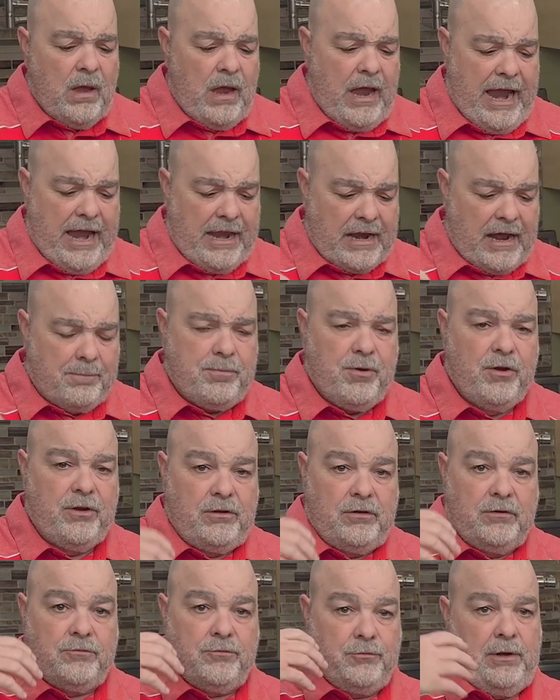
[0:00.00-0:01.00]
and I put
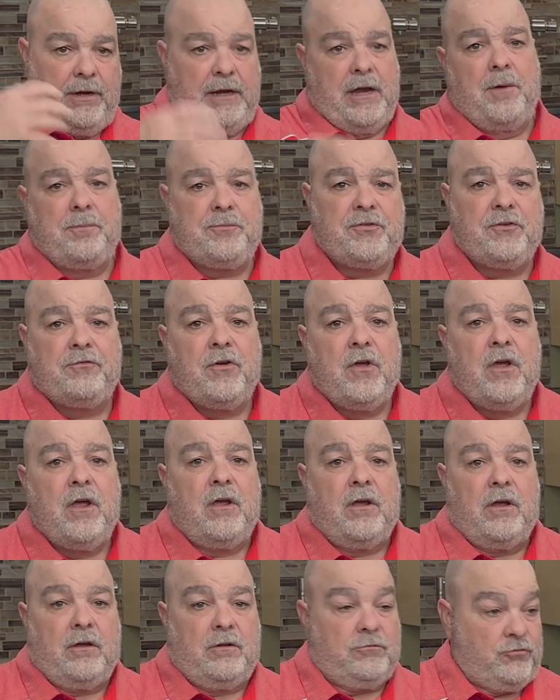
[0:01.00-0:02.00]
3 cups of
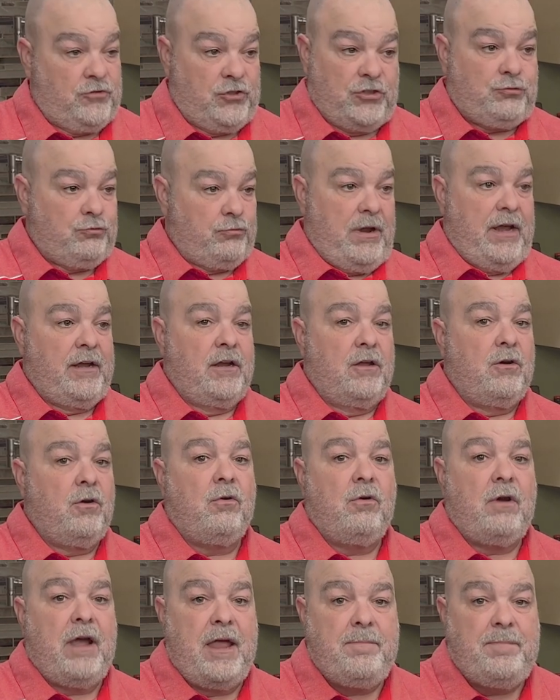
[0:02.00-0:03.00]
just regular
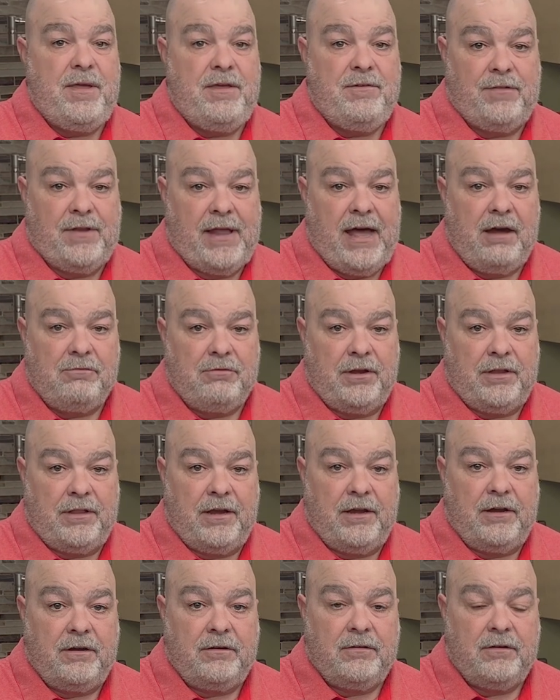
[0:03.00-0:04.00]
old AP flour in
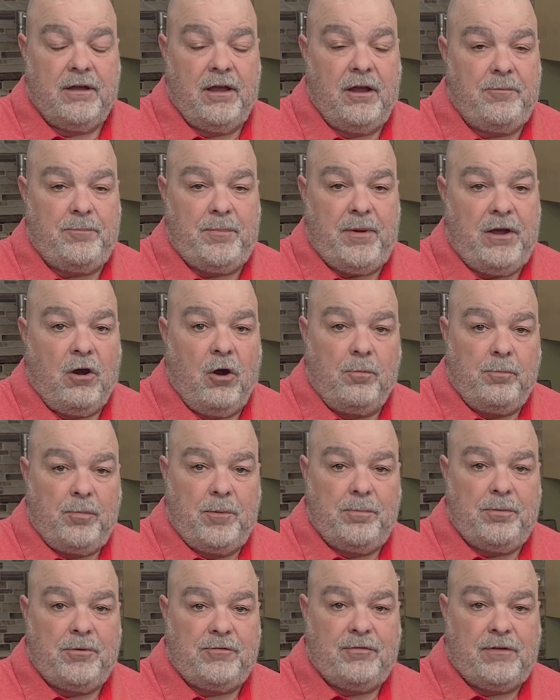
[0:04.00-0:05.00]
there, AP
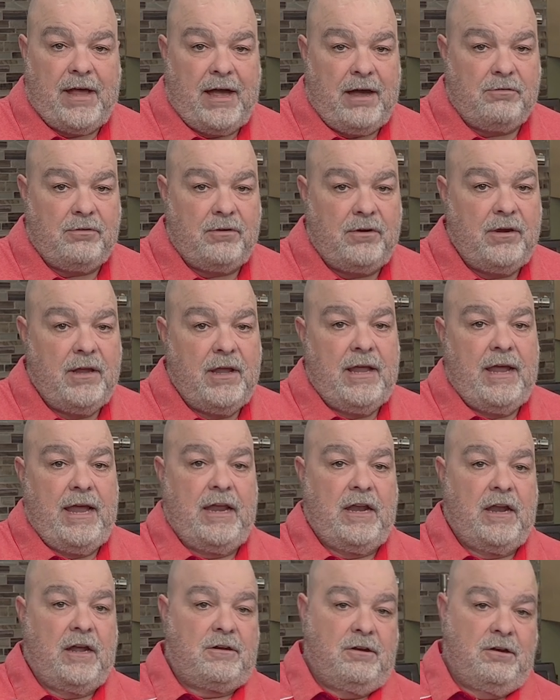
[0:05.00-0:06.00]
all-purpose flour,
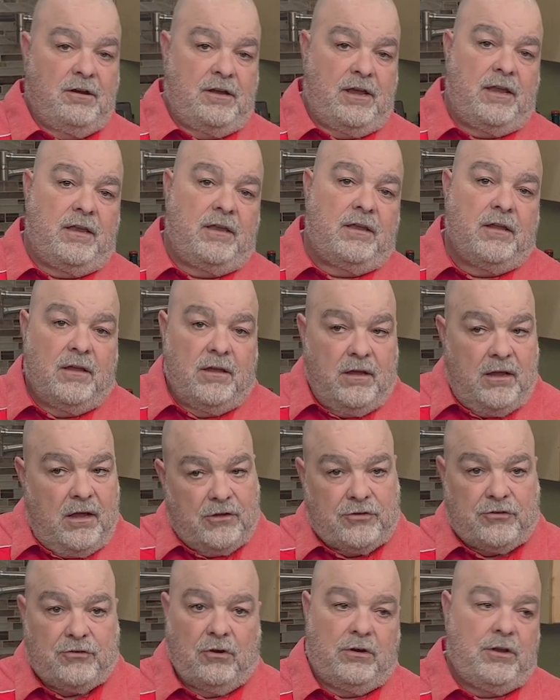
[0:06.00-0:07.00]
and I cook it. I
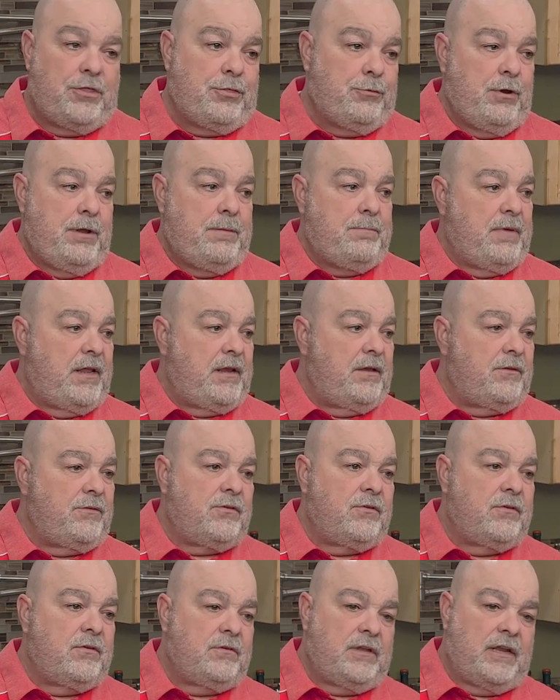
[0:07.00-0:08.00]
start at 3
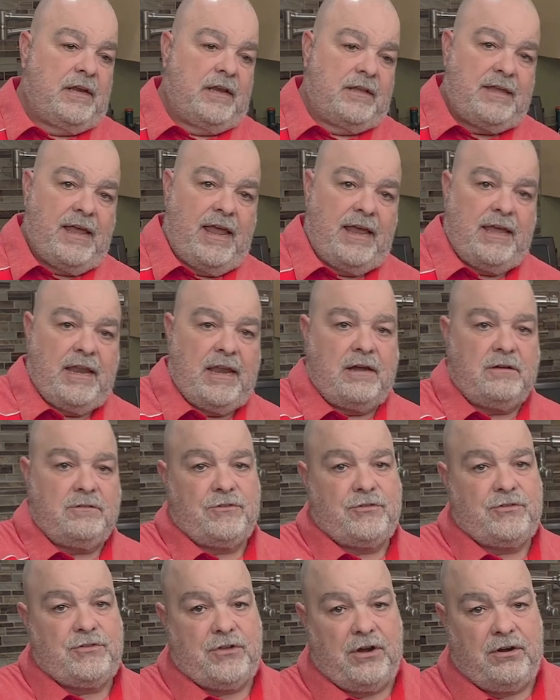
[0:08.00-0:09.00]
minutes, then I take it out and
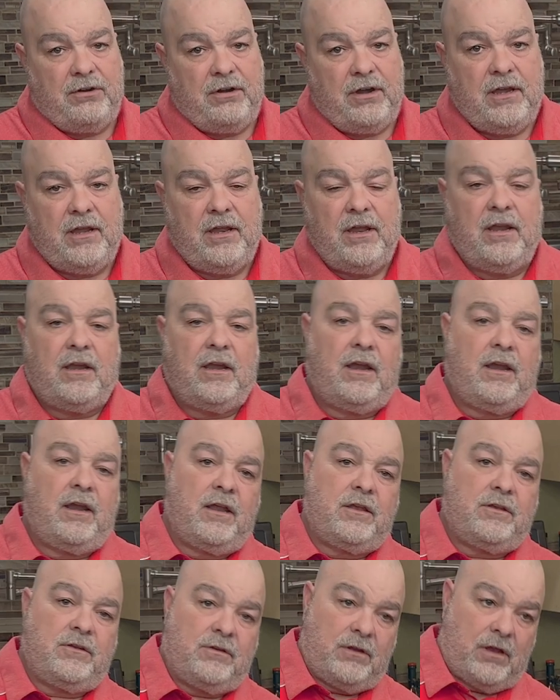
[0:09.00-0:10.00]
stir it, and
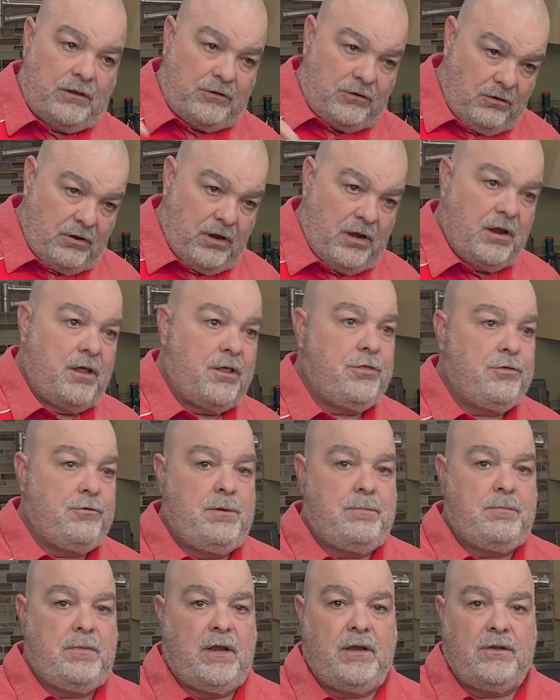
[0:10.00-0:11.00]
then I do it another 3
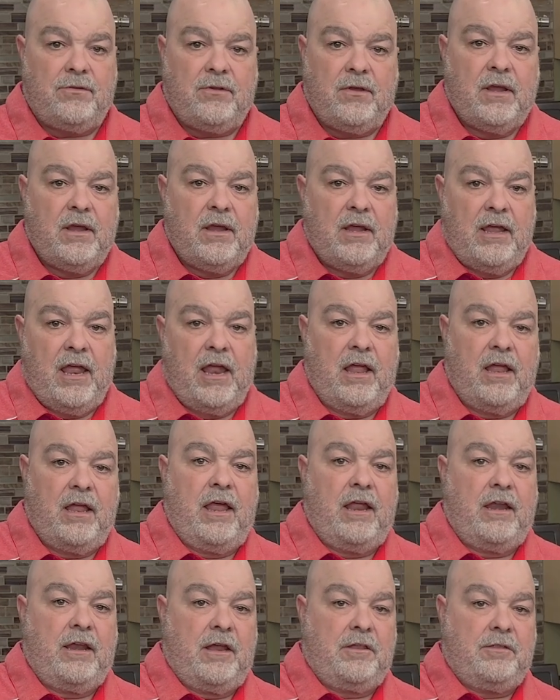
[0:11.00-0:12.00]
minutes.
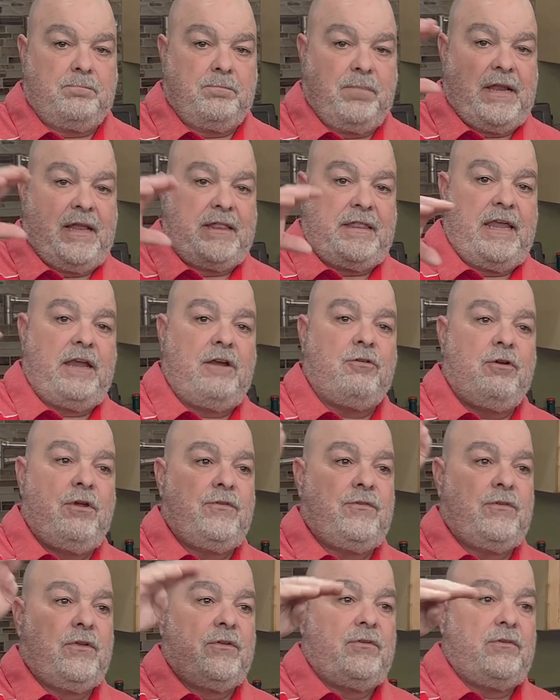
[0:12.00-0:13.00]
But I
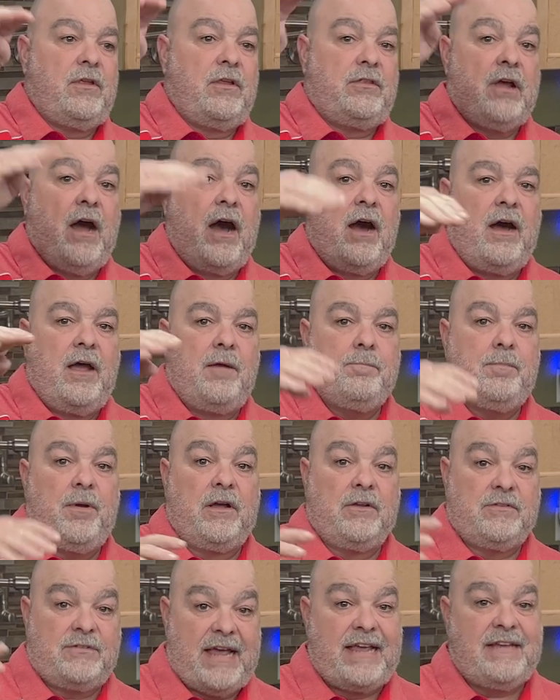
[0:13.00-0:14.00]
decrease the time,
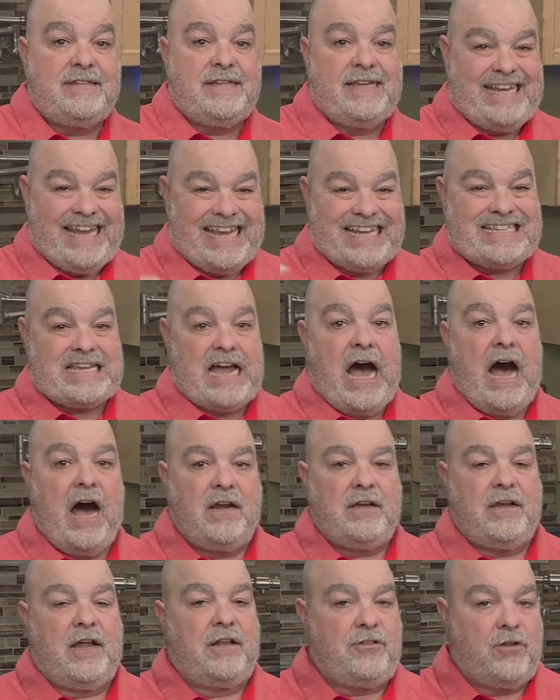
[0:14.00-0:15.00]
because as it gets
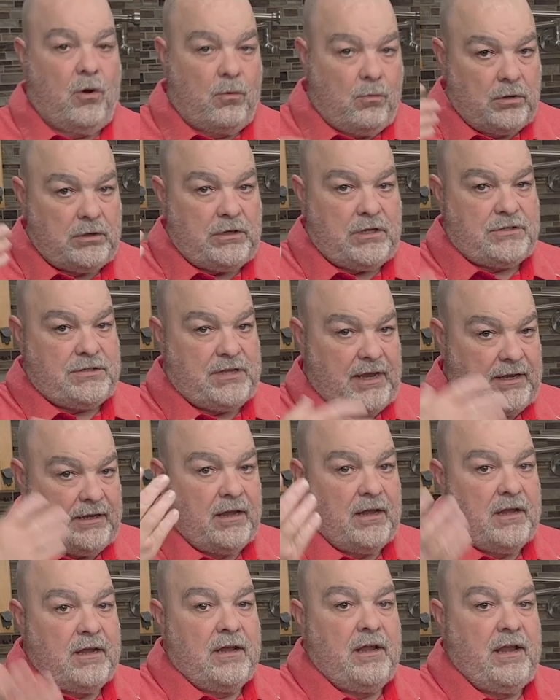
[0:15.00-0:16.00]
hot, I don't want this thing.
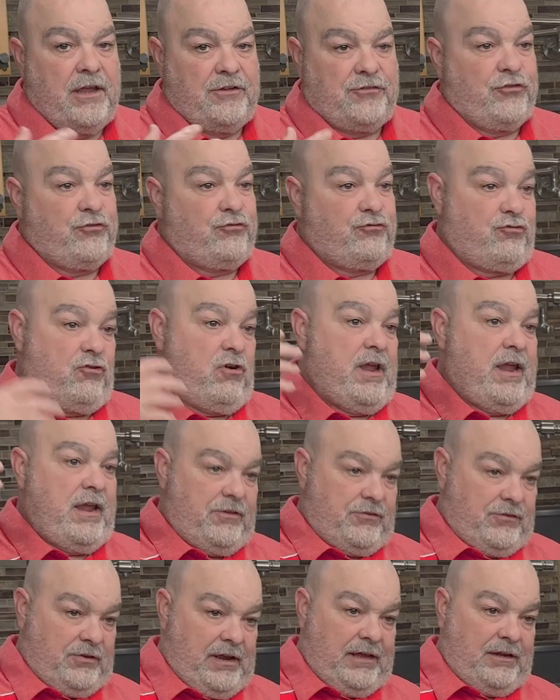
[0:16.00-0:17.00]
It's a train.
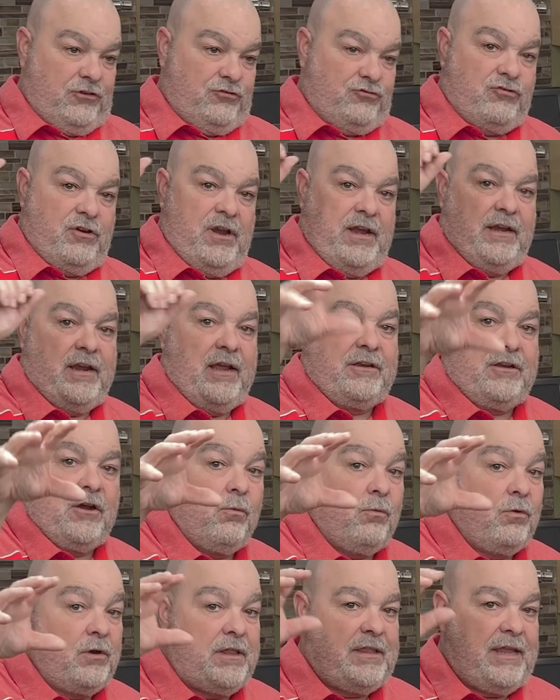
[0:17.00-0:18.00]
It's like a train. I don't
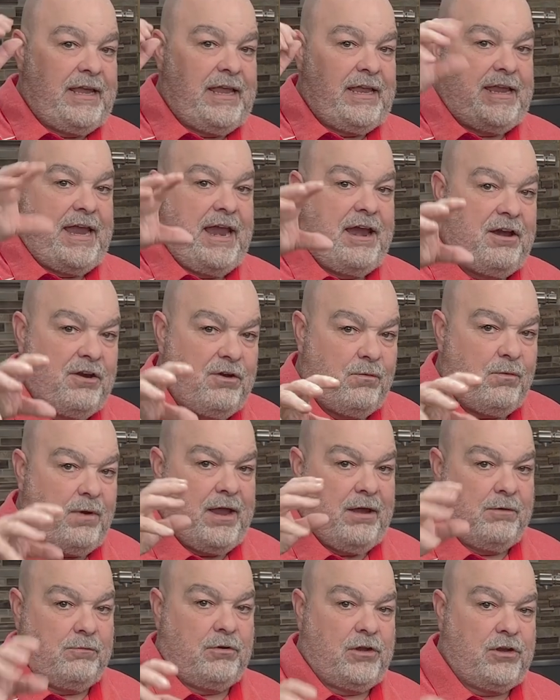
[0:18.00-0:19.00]
want it to get carried away.
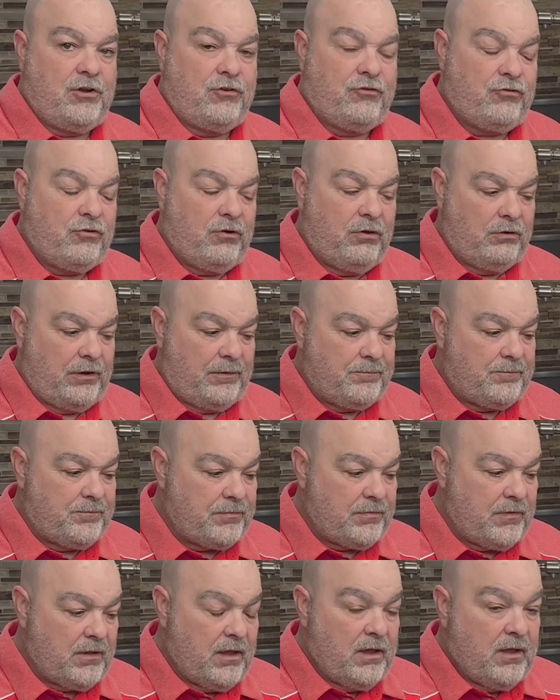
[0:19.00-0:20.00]
I want to control it.
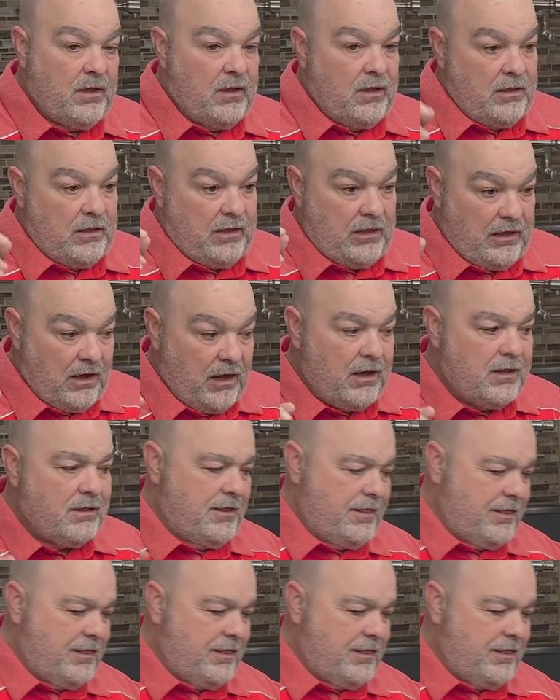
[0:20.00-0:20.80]
The other